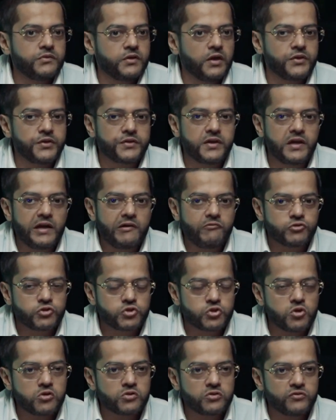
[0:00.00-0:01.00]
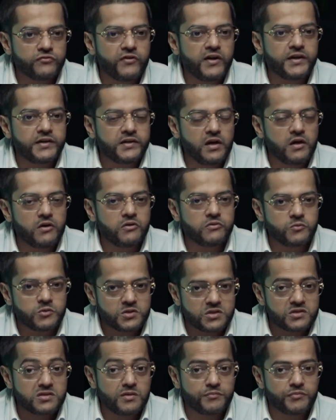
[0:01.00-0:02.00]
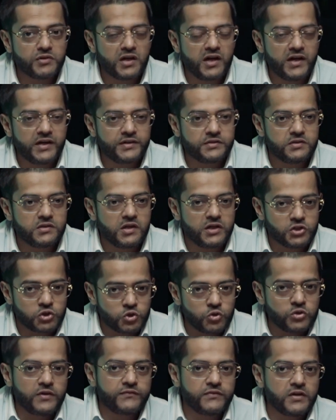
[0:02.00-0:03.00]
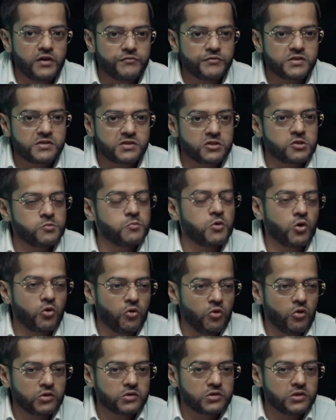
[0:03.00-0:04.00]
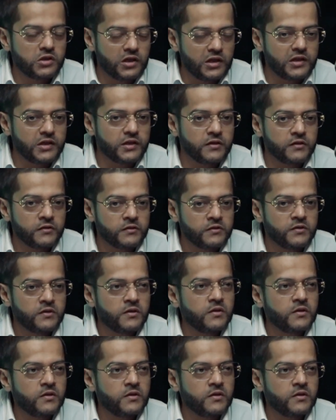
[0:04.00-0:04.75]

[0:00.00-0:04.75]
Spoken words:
The other day I was shocked to find out, which is something I should have done research about a lot earlier,